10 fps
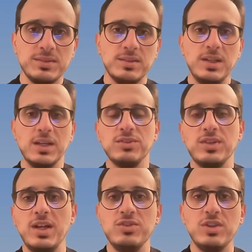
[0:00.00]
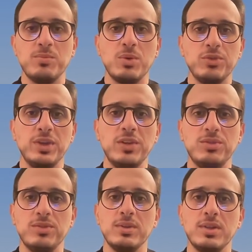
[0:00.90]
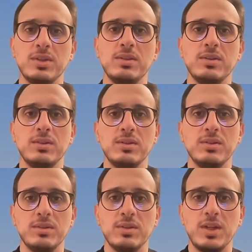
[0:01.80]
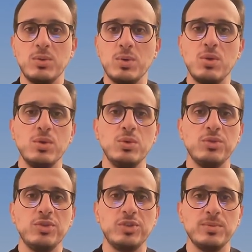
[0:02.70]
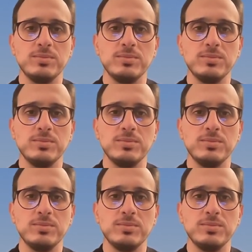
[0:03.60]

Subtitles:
the installation process that work on your system.